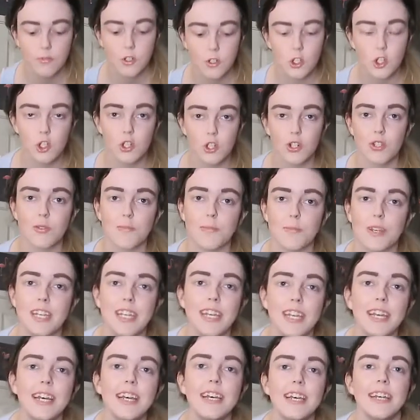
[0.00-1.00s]
trust
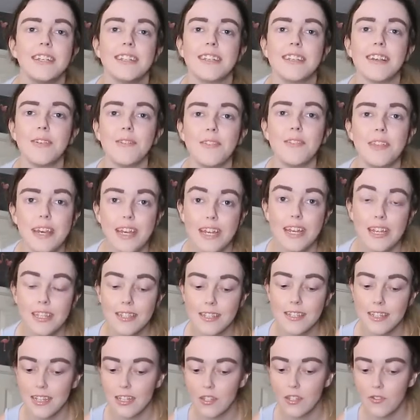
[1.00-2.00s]
me. So
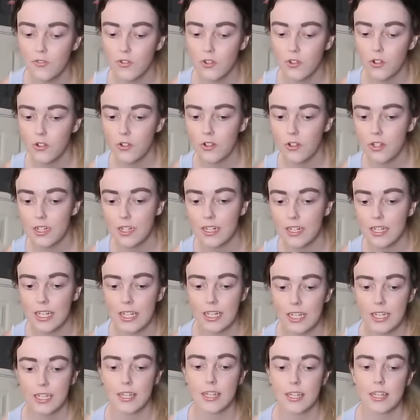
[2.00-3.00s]
this is for
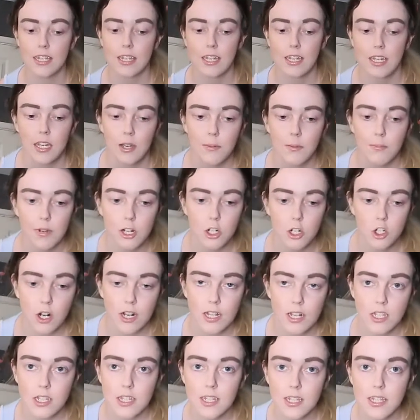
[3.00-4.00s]
underneath my
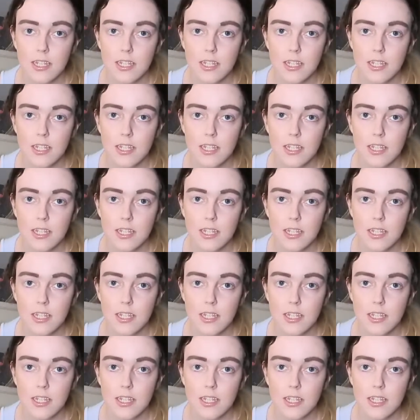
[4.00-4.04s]
dresser.